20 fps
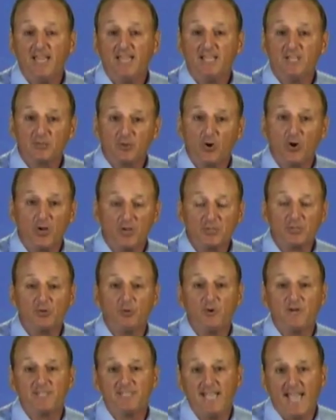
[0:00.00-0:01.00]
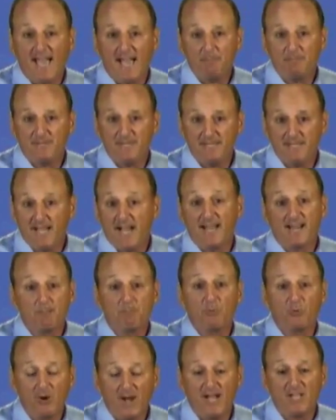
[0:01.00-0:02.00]
is also adapted on a
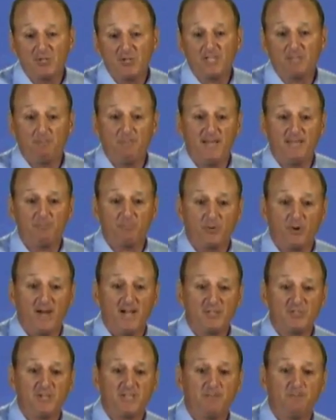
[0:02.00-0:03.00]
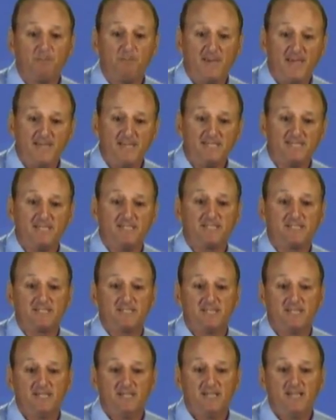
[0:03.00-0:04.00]
project-by-project basis,